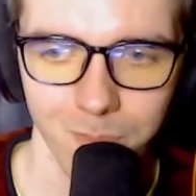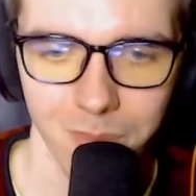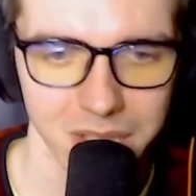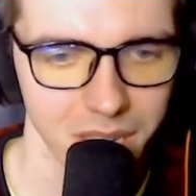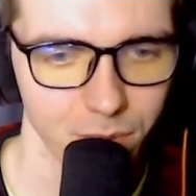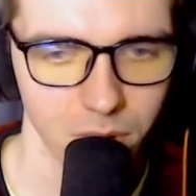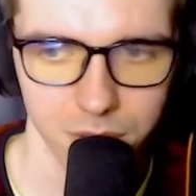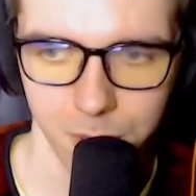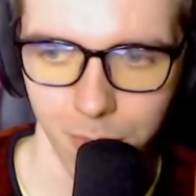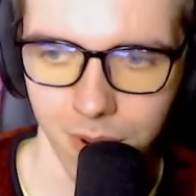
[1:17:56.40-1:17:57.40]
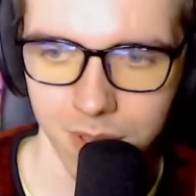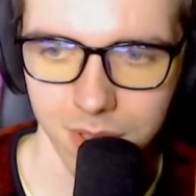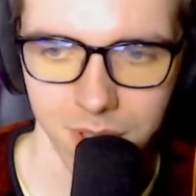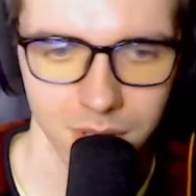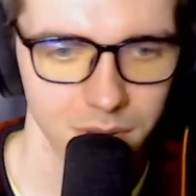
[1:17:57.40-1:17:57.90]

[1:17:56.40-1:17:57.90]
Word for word: Thanks again for all your support.